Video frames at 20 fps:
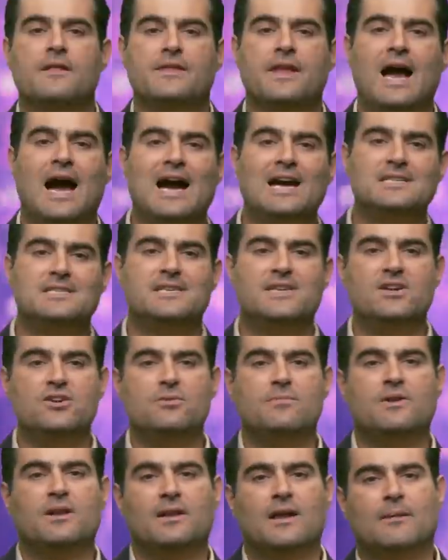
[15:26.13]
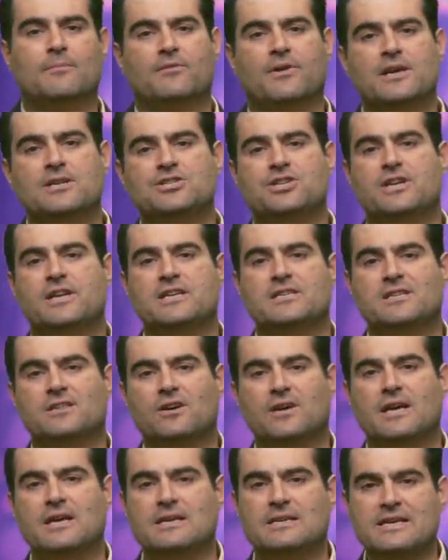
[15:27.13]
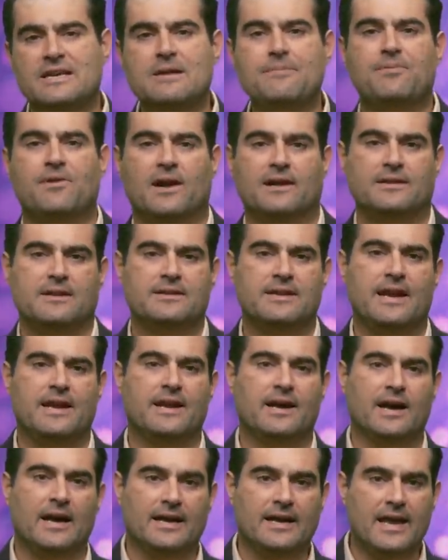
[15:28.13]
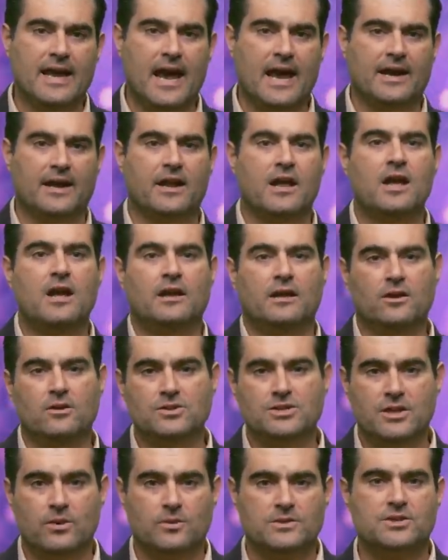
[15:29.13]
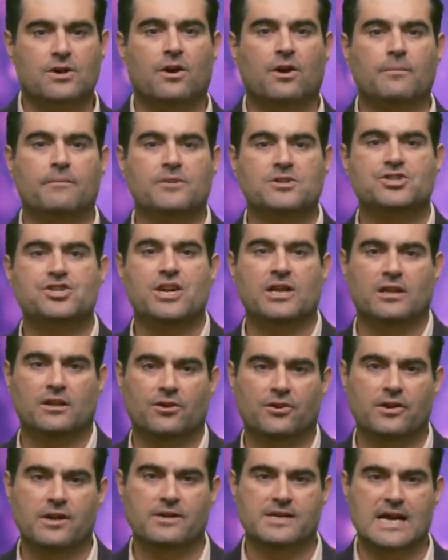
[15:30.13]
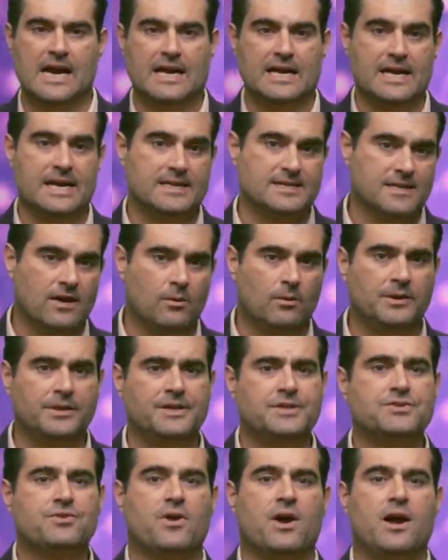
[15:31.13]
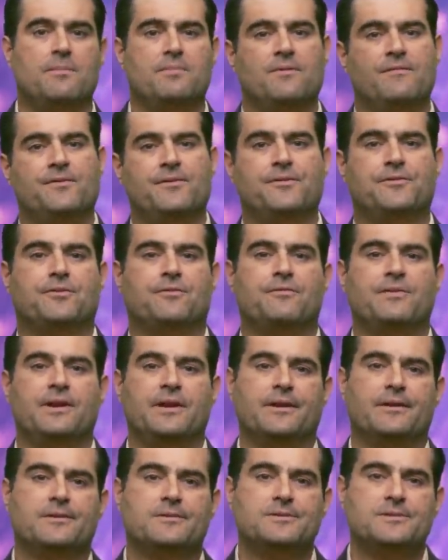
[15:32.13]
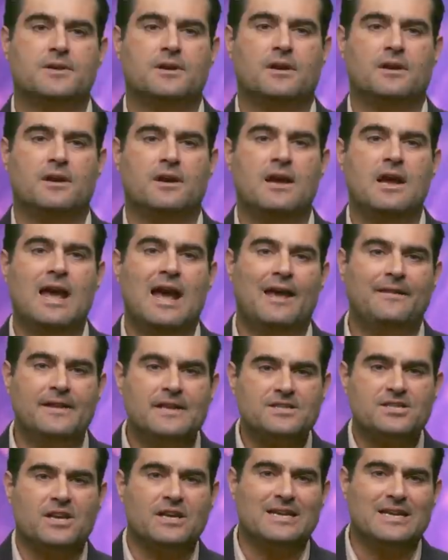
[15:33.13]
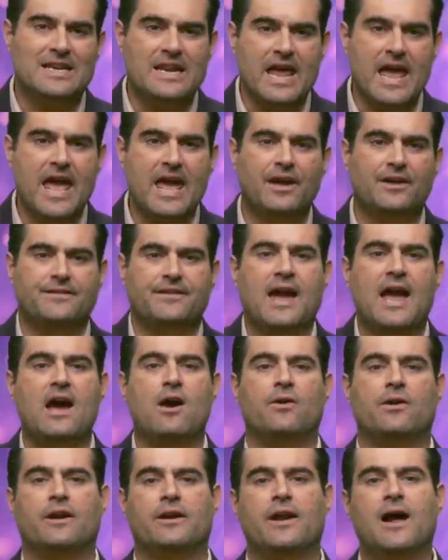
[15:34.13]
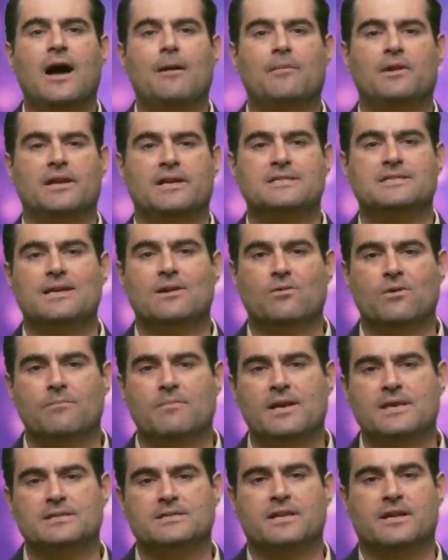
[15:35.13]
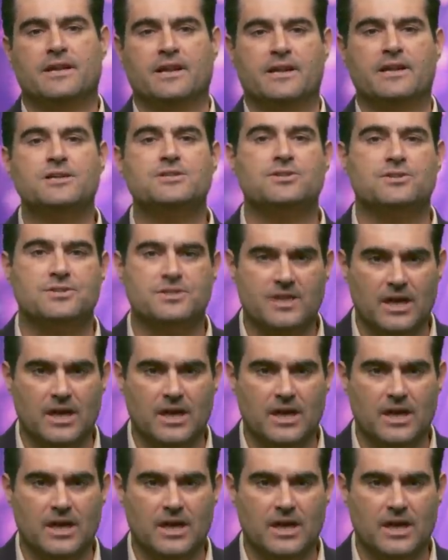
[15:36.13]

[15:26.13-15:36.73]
The IceCube collaboration is looking deeper at the data, again, using what's called machine learning techniques that we'll describe in future videos. And these could nail down anomalies that were missed in the initial